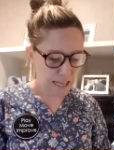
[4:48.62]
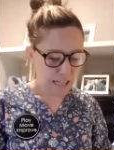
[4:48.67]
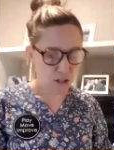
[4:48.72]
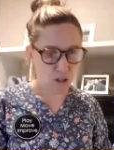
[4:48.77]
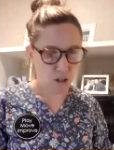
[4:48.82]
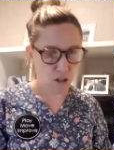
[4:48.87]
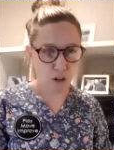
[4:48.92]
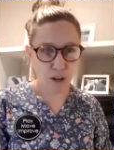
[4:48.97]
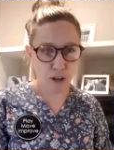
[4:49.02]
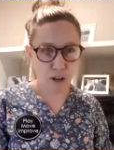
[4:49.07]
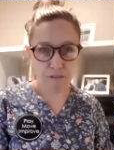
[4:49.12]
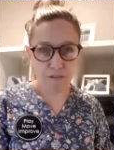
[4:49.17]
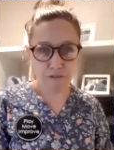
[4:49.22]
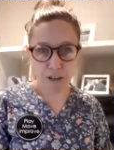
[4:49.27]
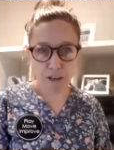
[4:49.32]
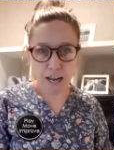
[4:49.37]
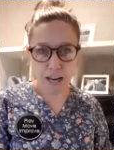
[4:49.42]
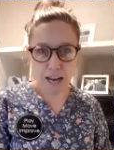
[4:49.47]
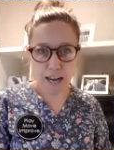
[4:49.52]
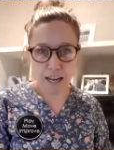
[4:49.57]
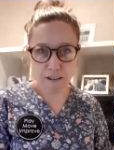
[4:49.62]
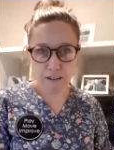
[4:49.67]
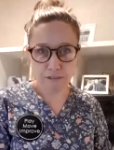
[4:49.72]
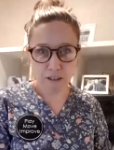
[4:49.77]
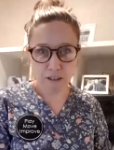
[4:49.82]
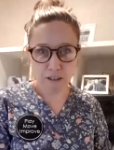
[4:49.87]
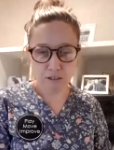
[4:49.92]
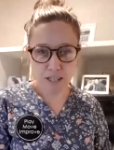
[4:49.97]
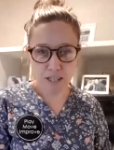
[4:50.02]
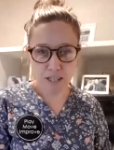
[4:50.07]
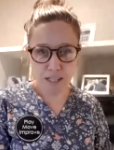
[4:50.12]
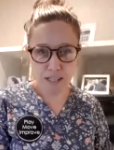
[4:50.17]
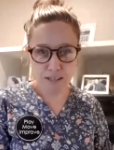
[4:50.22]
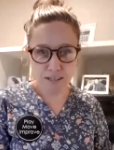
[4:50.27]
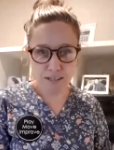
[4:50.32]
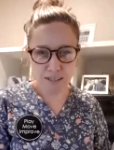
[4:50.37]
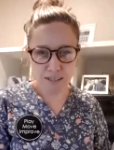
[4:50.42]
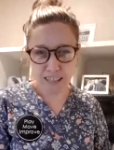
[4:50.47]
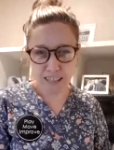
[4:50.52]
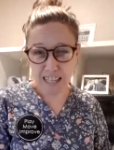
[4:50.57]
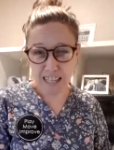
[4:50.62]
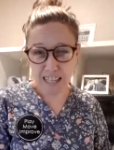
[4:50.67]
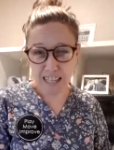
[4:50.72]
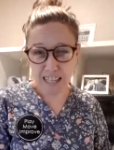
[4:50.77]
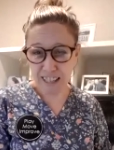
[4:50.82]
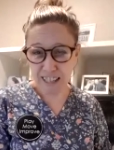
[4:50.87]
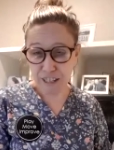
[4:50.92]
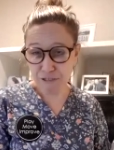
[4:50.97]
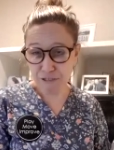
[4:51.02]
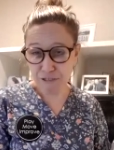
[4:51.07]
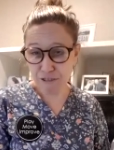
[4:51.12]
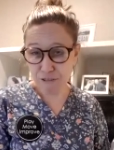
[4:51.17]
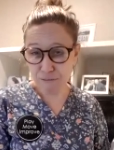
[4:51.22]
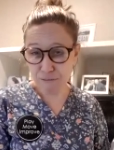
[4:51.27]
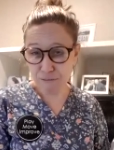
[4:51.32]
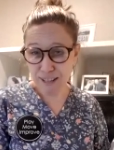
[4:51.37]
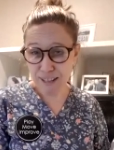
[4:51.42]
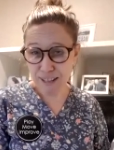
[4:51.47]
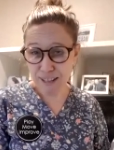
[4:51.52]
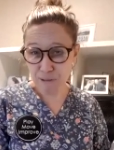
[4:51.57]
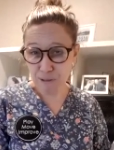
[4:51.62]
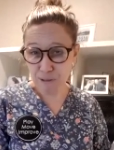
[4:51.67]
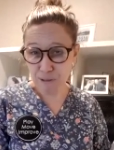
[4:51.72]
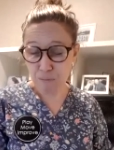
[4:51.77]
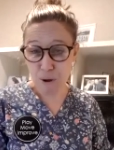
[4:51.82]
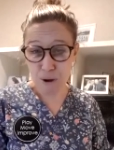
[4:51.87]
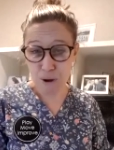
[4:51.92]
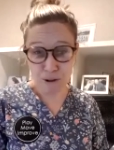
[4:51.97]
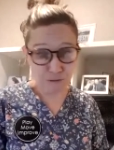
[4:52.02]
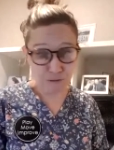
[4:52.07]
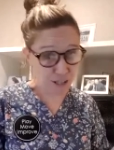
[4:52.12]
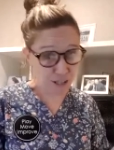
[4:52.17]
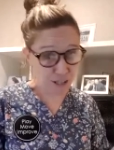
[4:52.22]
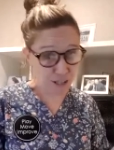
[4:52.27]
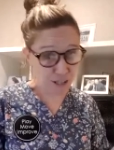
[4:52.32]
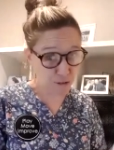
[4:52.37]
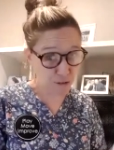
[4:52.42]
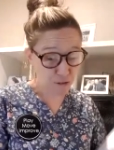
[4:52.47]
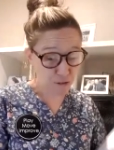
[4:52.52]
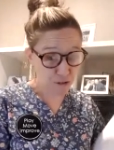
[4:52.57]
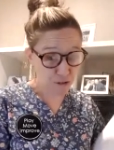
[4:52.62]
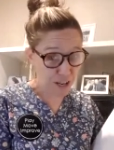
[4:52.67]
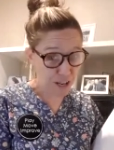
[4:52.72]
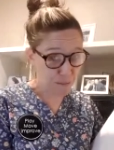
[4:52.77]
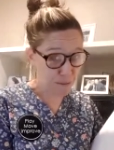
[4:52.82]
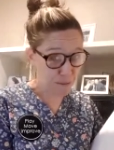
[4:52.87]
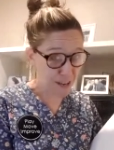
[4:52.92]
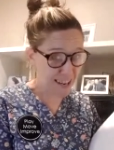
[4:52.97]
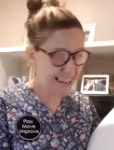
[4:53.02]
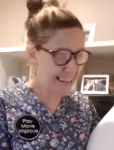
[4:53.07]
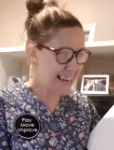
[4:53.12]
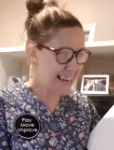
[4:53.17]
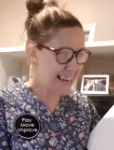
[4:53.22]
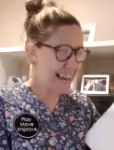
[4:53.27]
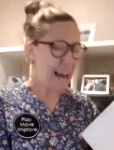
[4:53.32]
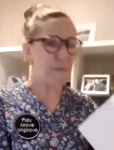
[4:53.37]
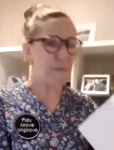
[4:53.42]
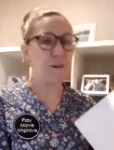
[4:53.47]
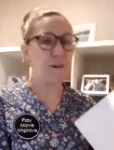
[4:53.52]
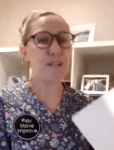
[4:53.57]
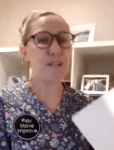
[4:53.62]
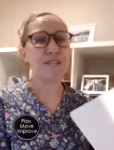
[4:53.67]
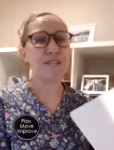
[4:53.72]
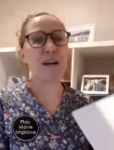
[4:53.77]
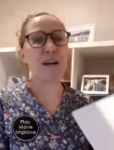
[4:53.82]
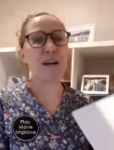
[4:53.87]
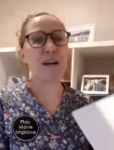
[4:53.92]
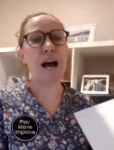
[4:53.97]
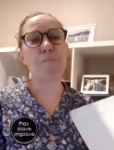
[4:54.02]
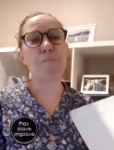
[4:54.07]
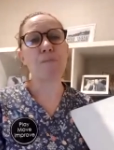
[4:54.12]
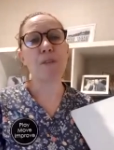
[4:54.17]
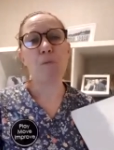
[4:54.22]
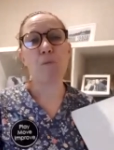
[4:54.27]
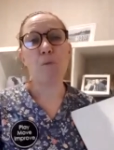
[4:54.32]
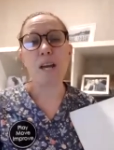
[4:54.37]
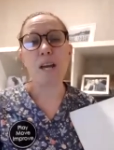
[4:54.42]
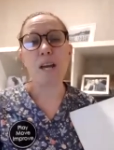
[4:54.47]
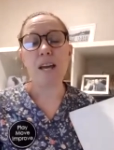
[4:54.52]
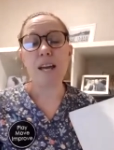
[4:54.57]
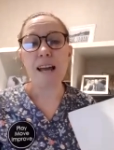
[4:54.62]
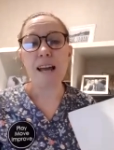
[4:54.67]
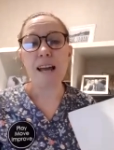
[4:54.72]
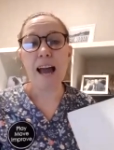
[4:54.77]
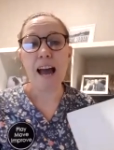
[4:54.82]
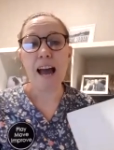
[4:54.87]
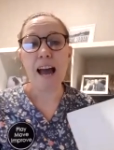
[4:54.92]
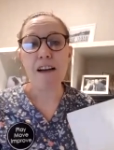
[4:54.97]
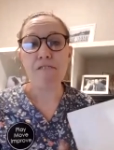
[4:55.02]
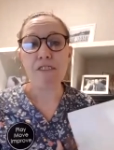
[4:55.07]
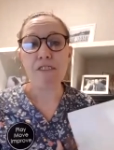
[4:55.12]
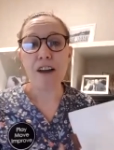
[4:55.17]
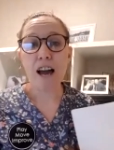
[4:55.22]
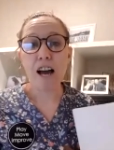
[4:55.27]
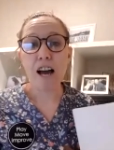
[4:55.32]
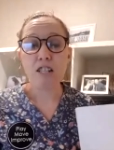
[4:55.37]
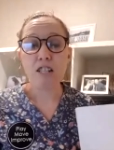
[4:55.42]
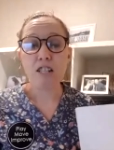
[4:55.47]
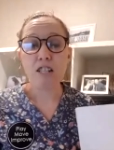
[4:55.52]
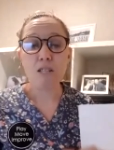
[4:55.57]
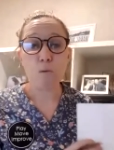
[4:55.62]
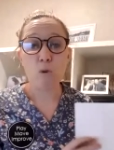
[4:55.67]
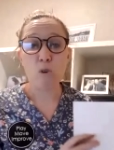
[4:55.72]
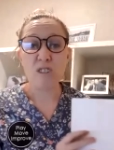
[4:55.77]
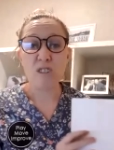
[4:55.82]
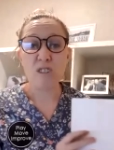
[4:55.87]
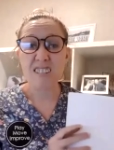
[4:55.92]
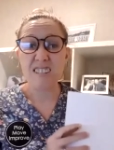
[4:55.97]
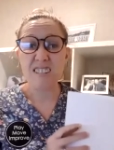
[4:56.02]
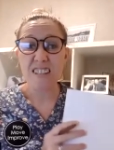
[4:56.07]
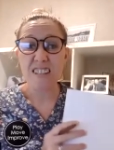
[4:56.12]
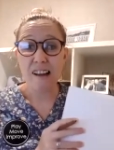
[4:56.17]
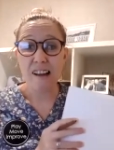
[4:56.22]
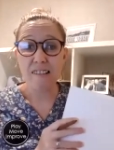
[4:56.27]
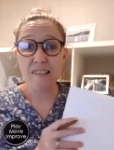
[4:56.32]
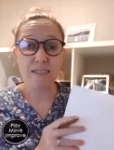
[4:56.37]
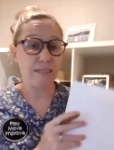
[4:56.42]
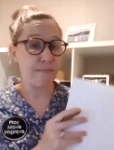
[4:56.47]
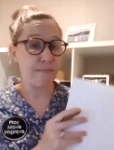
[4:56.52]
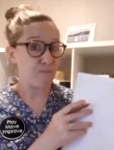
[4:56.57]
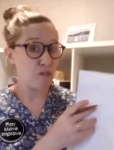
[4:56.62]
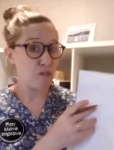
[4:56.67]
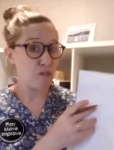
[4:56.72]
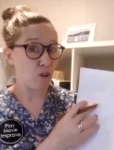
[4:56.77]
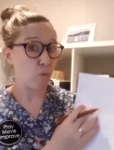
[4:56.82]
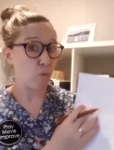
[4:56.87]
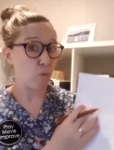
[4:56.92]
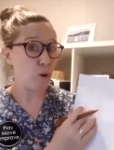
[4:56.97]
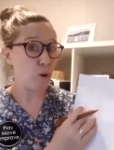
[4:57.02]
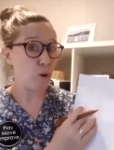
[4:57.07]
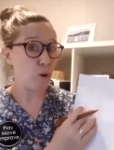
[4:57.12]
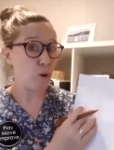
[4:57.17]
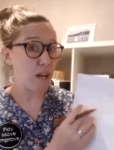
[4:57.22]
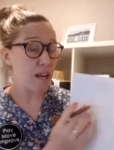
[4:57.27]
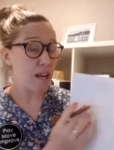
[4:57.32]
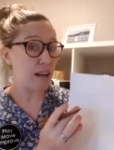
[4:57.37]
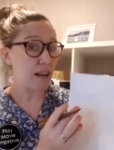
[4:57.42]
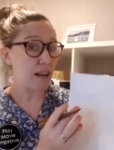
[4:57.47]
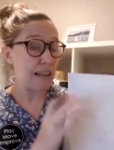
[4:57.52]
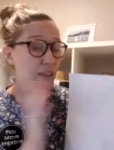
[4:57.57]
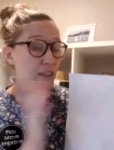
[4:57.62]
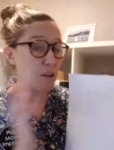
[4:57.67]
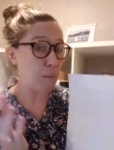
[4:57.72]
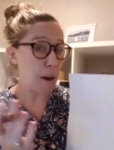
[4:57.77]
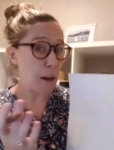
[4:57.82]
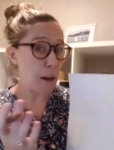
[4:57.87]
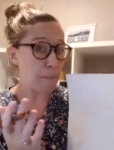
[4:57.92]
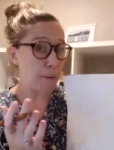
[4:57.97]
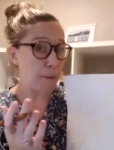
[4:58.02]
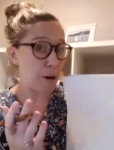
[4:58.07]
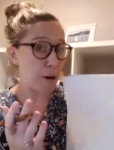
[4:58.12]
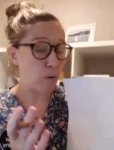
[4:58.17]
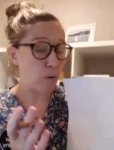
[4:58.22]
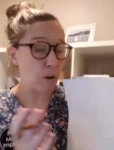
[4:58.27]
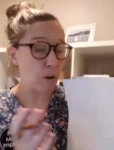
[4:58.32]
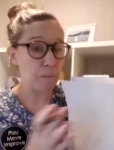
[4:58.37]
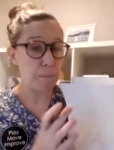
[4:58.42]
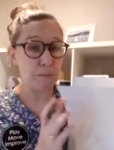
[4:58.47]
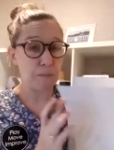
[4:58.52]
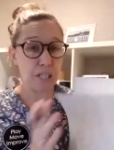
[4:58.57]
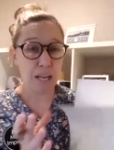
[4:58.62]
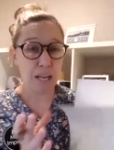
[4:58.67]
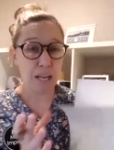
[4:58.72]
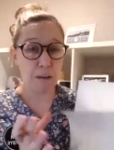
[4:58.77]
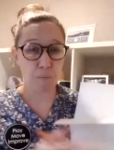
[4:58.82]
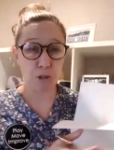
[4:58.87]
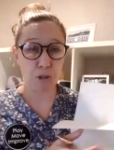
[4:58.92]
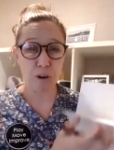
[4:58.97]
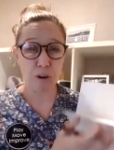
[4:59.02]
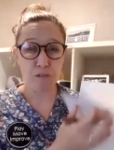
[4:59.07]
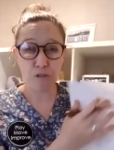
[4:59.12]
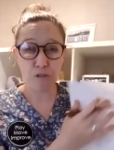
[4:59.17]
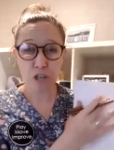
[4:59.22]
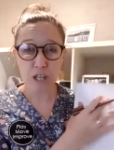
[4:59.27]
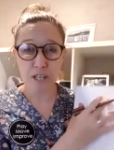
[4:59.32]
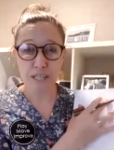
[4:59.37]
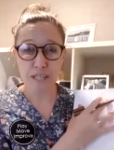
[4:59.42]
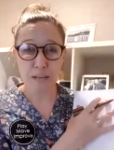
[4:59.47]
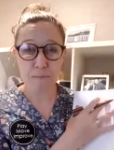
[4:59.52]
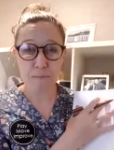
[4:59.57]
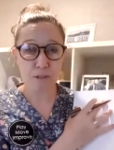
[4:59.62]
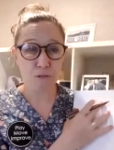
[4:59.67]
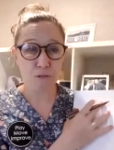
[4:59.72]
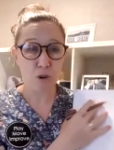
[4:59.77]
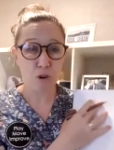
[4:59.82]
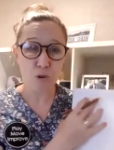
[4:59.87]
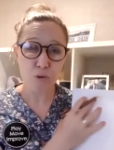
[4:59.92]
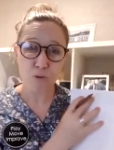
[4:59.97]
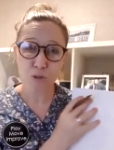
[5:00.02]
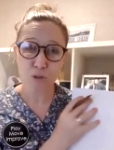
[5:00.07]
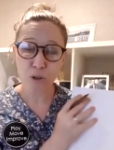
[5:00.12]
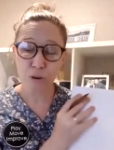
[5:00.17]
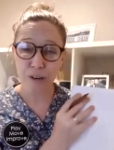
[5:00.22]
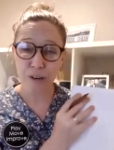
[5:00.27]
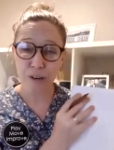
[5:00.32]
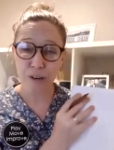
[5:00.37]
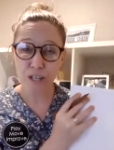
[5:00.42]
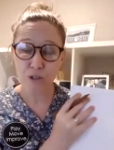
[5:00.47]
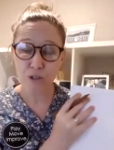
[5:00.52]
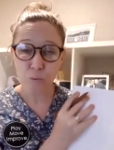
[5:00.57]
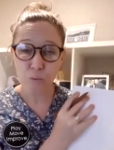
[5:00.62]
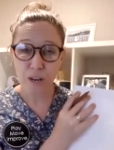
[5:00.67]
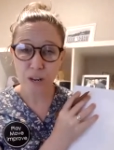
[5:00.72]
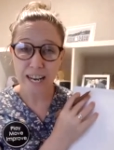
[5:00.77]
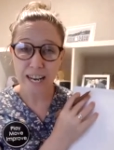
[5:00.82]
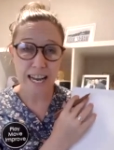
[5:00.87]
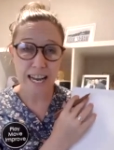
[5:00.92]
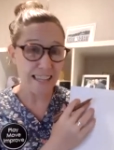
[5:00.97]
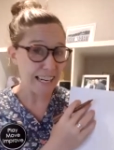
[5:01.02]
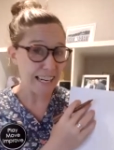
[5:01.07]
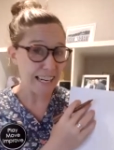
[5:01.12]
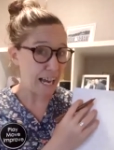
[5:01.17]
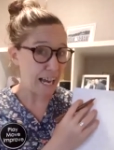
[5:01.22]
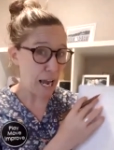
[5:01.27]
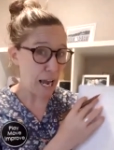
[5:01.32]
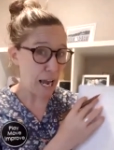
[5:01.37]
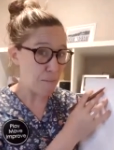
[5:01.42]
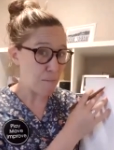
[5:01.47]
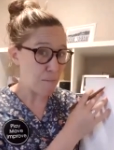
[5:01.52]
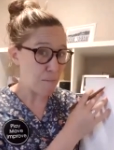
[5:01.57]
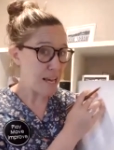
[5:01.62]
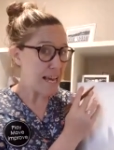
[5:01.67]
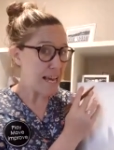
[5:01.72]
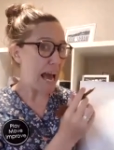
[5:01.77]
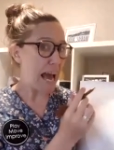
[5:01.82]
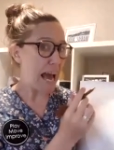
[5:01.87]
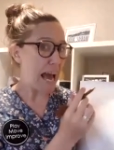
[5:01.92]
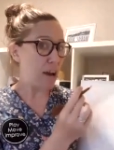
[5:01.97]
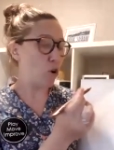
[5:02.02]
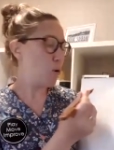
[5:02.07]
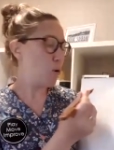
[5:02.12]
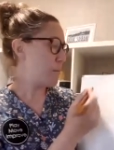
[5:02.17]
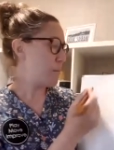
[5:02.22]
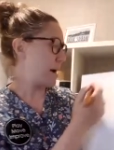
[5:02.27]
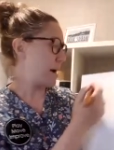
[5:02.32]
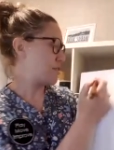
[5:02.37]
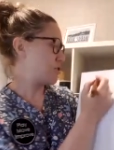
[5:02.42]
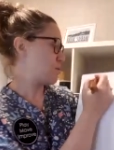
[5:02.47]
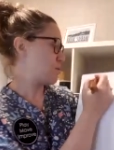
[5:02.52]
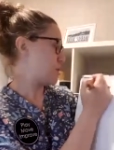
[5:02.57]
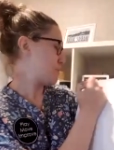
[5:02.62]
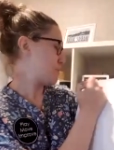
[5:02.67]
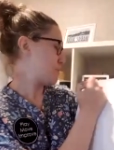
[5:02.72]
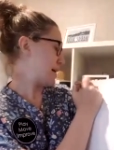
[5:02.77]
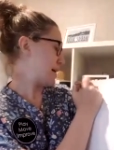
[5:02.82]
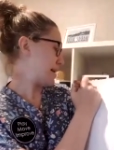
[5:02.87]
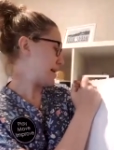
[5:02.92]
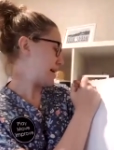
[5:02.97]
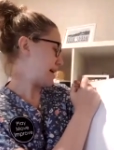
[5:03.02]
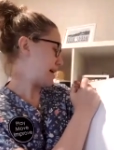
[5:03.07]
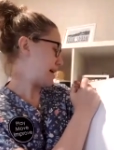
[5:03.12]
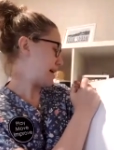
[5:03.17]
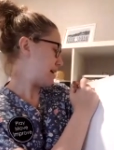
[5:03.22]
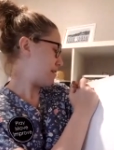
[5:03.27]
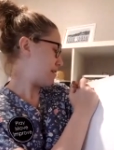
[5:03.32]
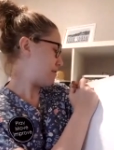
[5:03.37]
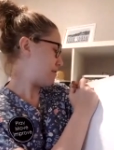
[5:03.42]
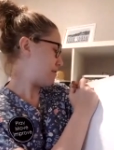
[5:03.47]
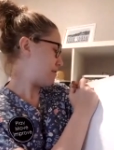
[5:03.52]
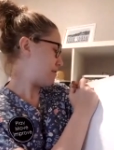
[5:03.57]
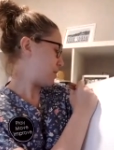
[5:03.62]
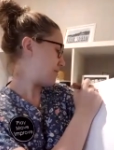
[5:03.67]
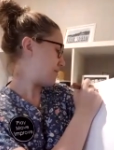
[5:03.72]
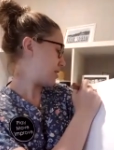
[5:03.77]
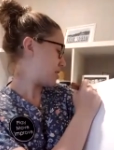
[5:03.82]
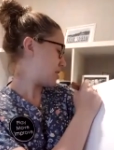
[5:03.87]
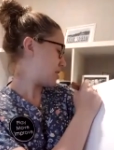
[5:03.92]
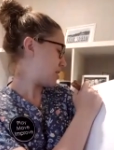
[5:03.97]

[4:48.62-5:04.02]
So every AFL season, and luckily for me, that was perfect for Phoebe, was we have our sports stats. So we, in the paper, we do our footy tips of who's going to win the game. And all we might do is we have the